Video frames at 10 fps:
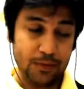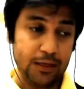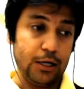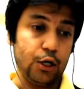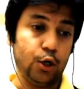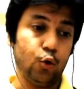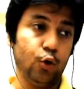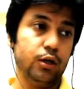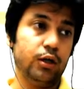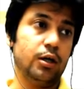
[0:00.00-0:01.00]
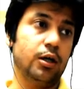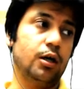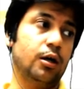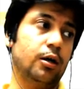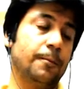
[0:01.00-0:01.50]
Don't
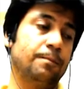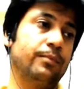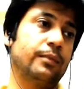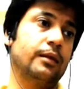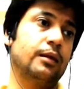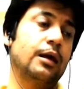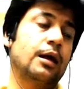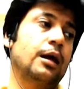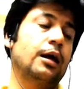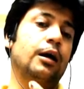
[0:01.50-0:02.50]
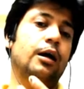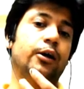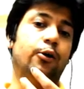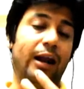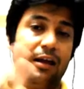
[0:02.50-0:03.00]

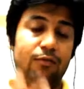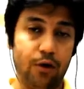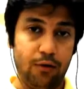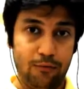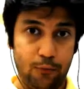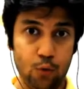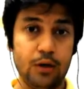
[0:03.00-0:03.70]
try for a fluke.